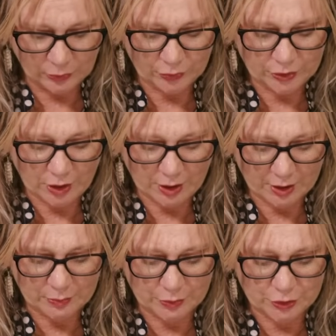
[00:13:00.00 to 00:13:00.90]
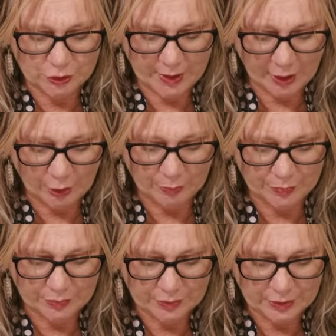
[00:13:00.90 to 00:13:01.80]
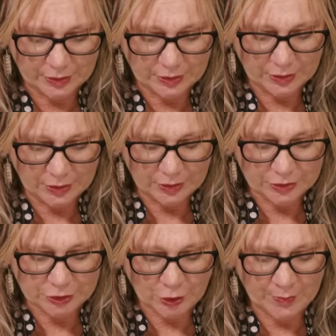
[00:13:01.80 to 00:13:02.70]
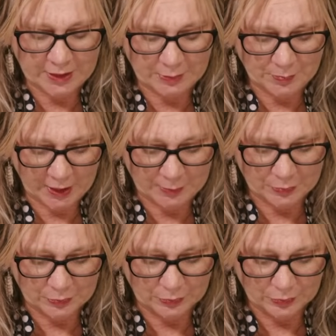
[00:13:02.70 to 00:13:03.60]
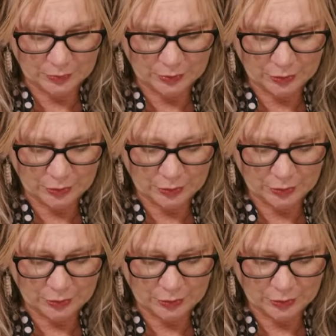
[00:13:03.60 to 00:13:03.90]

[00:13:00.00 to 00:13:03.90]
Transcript: Lord God, would you help so many people